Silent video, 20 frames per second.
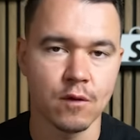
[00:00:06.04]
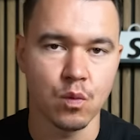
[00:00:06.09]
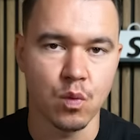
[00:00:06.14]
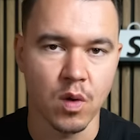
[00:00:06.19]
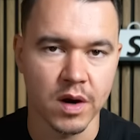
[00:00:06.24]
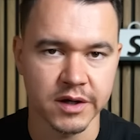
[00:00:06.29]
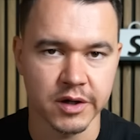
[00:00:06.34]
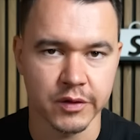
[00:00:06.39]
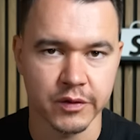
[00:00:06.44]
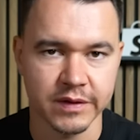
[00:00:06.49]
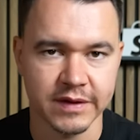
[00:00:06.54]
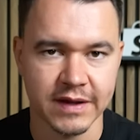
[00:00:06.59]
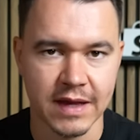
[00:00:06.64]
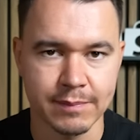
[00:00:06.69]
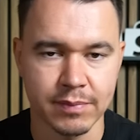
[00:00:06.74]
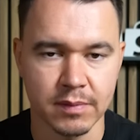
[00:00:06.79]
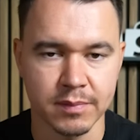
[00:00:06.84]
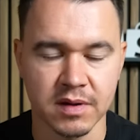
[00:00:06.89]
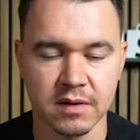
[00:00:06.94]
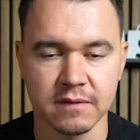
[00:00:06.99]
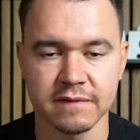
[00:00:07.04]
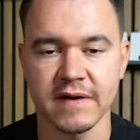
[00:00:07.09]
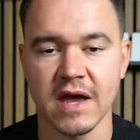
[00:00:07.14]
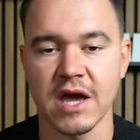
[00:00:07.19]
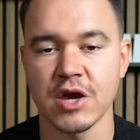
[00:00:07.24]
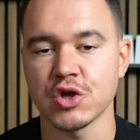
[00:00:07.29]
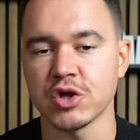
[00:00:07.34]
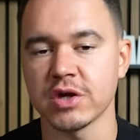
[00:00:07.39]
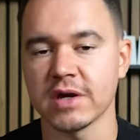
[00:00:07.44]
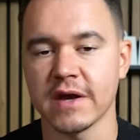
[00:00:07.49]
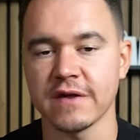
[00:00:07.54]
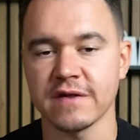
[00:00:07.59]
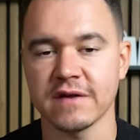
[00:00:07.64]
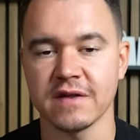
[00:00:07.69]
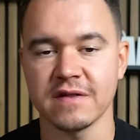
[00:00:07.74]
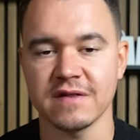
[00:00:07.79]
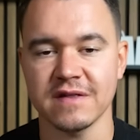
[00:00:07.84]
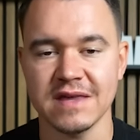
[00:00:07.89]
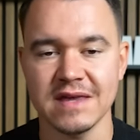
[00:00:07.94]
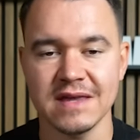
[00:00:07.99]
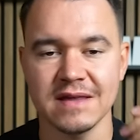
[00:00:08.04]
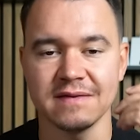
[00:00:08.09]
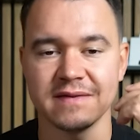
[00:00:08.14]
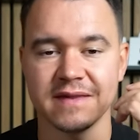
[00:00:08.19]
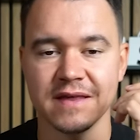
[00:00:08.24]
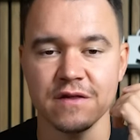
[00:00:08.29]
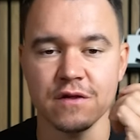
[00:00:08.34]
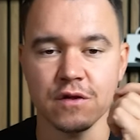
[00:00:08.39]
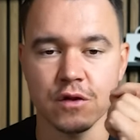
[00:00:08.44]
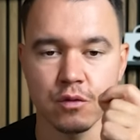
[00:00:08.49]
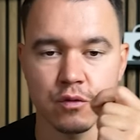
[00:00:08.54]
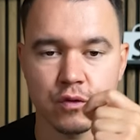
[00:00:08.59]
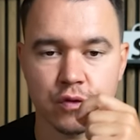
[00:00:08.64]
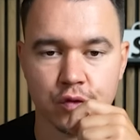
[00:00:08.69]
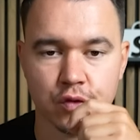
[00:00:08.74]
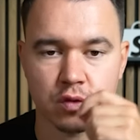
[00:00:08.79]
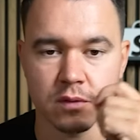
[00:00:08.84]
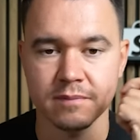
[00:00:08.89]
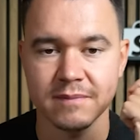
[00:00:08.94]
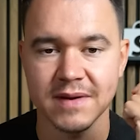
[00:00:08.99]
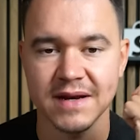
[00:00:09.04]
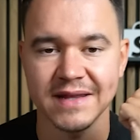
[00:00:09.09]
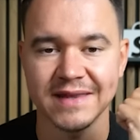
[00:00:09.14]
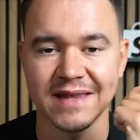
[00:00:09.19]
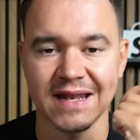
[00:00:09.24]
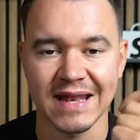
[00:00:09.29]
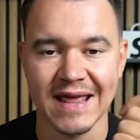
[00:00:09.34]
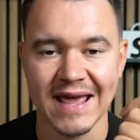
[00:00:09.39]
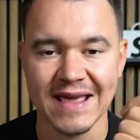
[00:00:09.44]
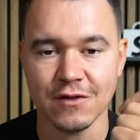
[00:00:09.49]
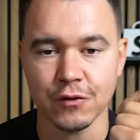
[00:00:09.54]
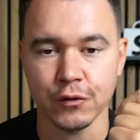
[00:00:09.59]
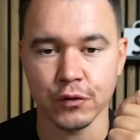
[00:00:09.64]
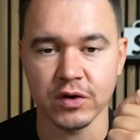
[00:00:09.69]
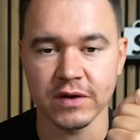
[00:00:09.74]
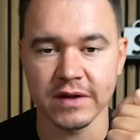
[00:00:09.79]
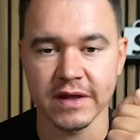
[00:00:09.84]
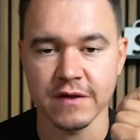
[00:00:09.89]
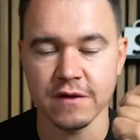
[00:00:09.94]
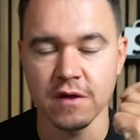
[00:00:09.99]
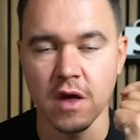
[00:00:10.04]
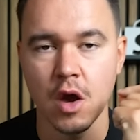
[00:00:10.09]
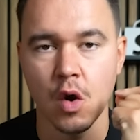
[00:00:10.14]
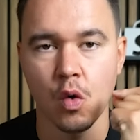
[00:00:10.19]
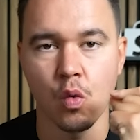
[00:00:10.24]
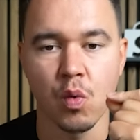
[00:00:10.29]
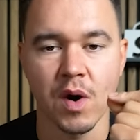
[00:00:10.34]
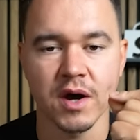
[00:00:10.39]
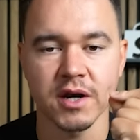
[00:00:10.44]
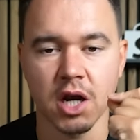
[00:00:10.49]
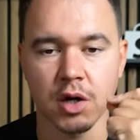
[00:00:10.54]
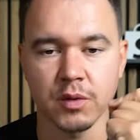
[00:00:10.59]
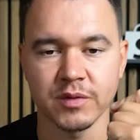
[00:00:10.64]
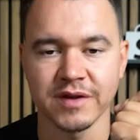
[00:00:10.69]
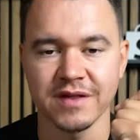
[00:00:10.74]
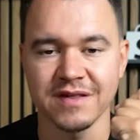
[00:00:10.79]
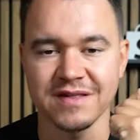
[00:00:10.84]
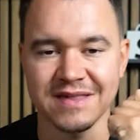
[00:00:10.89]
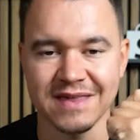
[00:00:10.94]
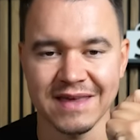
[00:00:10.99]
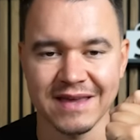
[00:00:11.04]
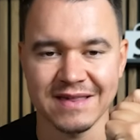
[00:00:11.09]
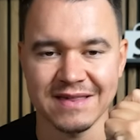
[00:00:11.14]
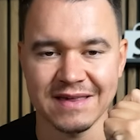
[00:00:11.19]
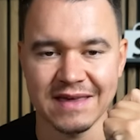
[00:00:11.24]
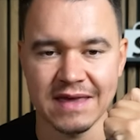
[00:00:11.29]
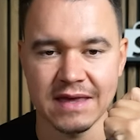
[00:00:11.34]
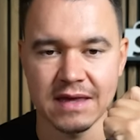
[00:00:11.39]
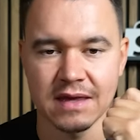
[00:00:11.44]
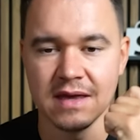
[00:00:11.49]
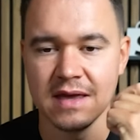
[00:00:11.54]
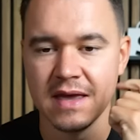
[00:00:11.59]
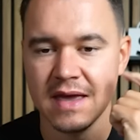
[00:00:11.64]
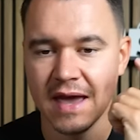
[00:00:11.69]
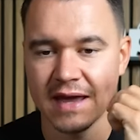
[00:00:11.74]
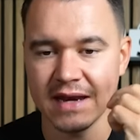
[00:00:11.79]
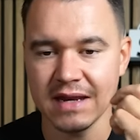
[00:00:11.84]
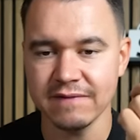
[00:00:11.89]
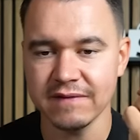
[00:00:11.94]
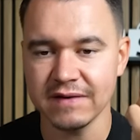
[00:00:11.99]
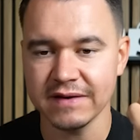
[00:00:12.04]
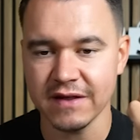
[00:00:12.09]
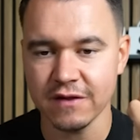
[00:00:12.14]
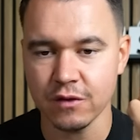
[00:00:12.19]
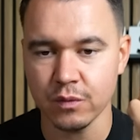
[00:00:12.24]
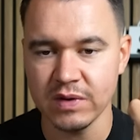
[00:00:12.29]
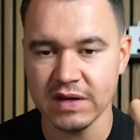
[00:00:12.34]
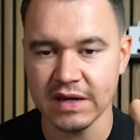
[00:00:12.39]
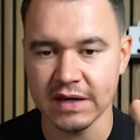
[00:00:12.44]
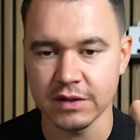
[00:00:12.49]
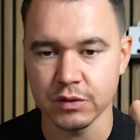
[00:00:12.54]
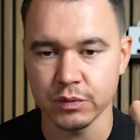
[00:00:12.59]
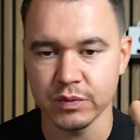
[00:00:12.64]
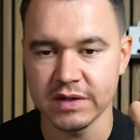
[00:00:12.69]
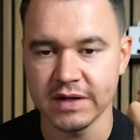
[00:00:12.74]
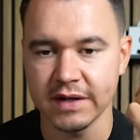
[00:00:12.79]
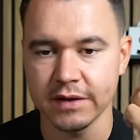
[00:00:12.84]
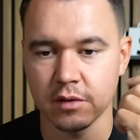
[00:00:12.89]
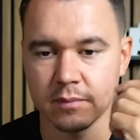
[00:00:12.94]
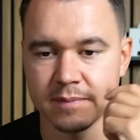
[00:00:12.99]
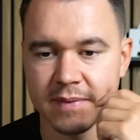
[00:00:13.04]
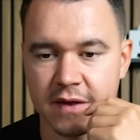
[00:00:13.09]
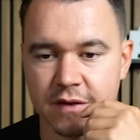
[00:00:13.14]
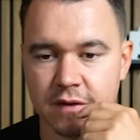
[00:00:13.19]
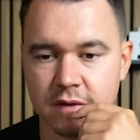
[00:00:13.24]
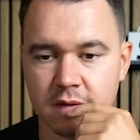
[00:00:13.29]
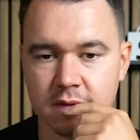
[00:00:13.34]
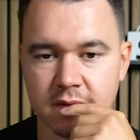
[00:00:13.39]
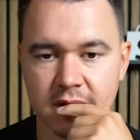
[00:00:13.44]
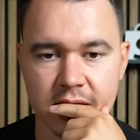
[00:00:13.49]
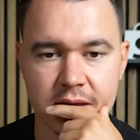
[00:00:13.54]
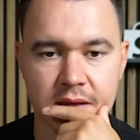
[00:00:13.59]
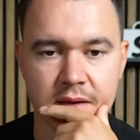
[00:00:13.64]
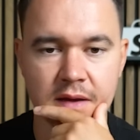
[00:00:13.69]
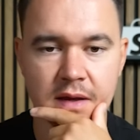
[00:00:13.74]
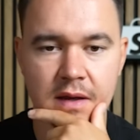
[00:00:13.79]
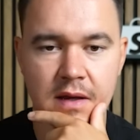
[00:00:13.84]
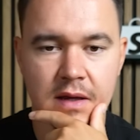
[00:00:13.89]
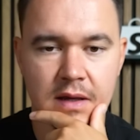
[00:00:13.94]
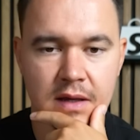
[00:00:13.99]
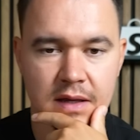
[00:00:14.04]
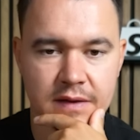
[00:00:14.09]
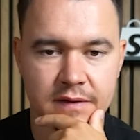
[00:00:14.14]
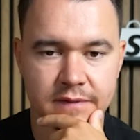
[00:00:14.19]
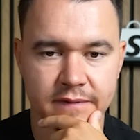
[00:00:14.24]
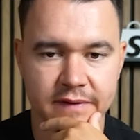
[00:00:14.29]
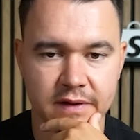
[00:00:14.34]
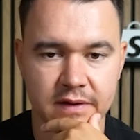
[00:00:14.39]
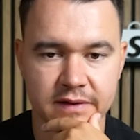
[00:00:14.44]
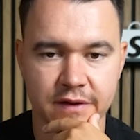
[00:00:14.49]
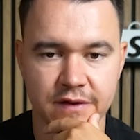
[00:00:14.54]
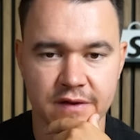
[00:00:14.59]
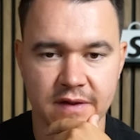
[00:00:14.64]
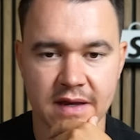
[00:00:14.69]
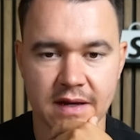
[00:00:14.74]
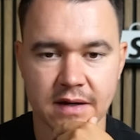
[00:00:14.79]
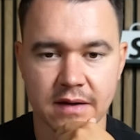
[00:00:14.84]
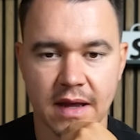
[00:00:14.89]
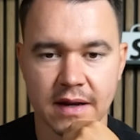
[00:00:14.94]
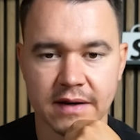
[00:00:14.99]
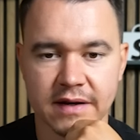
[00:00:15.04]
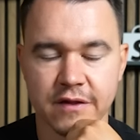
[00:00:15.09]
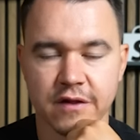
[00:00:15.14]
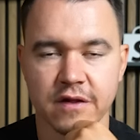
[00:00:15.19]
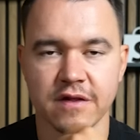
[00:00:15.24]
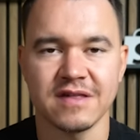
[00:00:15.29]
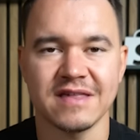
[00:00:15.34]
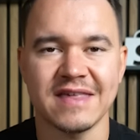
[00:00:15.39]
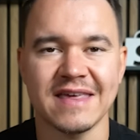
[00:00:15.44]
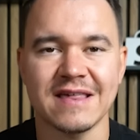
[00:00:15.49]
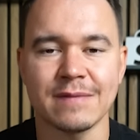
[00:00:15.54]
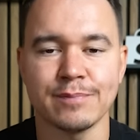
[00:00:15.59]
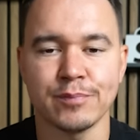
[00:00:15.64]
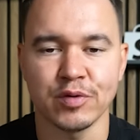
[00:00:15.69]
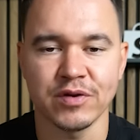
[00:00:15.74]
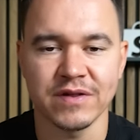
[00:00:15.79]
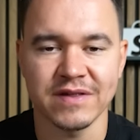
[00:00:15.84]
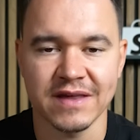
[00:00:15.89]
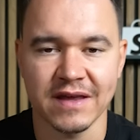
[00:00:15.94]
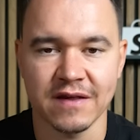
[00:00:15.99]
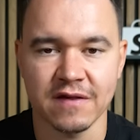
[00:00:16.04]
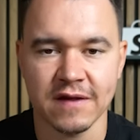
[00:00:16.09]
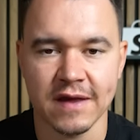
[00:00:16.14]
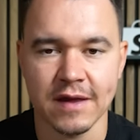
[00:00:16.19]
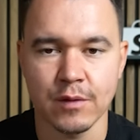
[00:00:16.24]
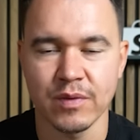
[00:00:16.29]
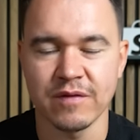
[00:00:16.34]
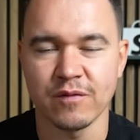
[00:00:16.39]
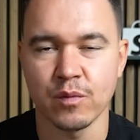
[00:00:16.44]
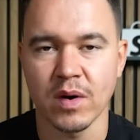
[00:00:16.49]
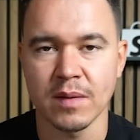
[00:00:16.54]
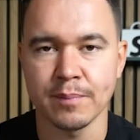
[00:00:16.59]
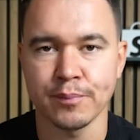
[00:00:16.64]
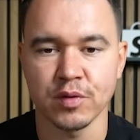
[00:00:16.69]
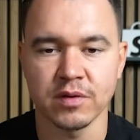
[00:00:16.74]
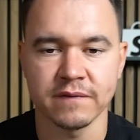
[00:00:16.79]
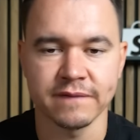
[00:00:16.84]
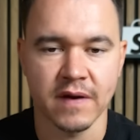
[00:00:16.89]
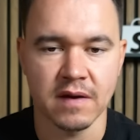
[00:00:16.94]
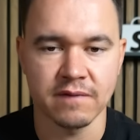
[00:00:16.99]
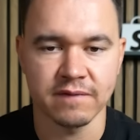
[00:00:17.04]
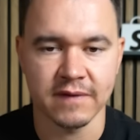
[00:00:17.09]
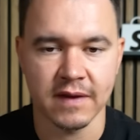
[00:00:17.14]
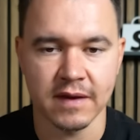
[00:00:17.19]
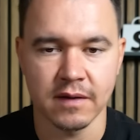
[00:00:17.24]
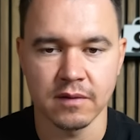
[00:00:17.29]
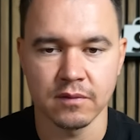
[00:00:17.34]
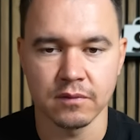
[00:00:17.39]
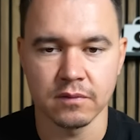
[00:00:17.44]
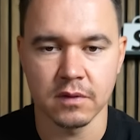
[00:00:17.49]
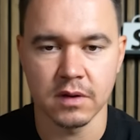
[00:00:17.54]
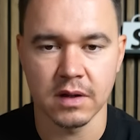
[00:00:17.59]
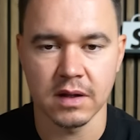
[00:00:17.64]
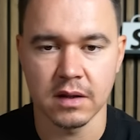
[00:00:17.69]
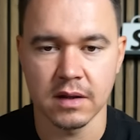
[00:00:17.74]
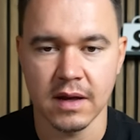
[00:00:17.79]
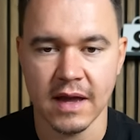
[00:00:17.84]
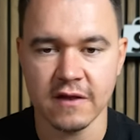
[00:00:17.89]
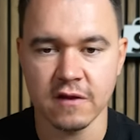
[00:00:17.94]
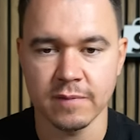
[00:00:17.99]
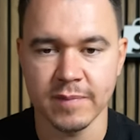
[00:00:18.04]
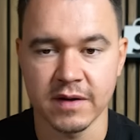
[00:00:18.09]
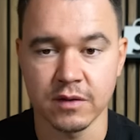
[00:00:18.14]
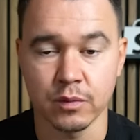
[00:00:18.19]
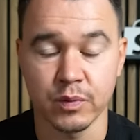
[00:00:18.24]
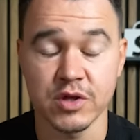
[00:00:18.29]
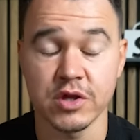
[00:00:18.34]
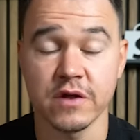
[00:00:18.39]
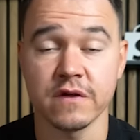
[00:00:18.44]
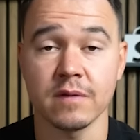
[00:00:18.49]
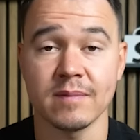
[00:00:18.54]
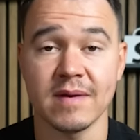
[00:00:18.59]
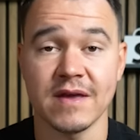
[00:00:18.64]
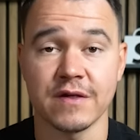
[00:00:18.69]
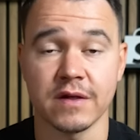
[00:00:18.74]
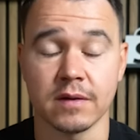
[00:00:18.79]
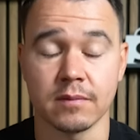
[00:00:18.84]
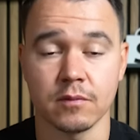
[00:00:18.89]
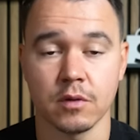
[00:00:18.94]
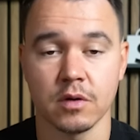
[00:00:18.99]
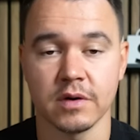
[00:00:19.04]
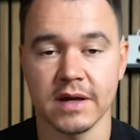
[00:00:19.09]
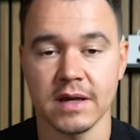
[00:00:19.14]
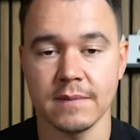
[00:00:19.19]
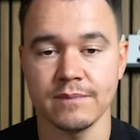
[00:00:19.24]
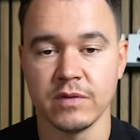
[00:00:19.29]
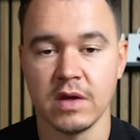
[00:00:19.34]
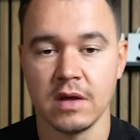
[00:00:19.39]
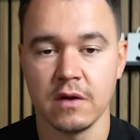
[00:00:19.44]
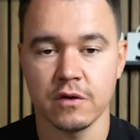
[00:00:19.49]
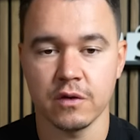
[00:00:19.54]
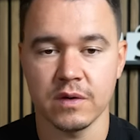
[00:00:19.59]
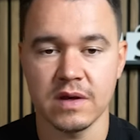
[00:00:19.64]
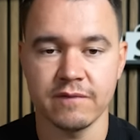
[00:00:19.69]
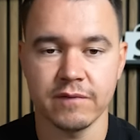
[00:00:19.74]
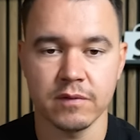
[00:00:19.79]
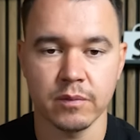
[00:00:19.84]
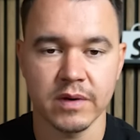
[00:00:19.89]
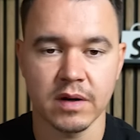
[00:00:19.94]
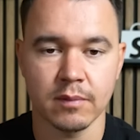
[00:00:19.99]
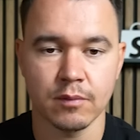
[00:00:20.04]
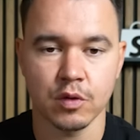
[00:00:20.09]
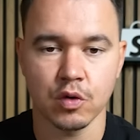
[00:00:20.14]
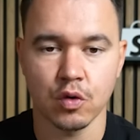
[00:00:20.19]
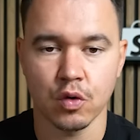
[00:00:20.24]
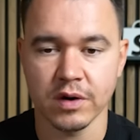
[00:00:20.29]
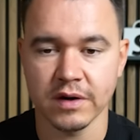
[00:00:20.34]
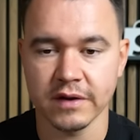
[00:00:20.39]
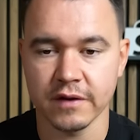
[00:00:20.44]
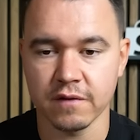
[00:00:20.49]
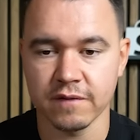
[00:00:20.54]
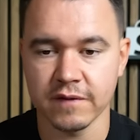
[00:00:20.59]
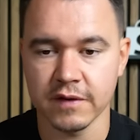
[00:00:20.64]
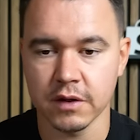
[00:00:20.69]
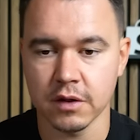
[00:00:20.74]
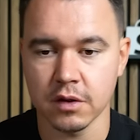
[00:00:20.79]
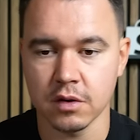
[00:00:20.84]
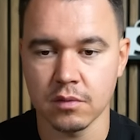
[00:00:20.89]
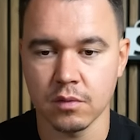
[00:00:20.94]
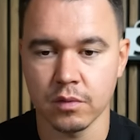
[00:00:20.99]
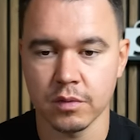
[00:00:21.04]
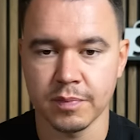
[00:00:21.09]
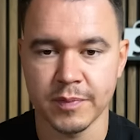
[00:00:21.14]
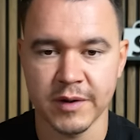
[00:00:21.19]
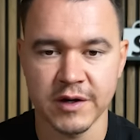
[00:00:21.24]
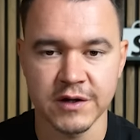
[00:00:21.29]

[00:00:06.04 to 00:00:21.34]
100k per month. As you guys can see, this new store made in the last 30 days 106k, and even this weekend we did our best day till this day, and there's a 6.6k with 1.5k in ad spend, which is amazing. Okay, so even when I'm recording this video, we're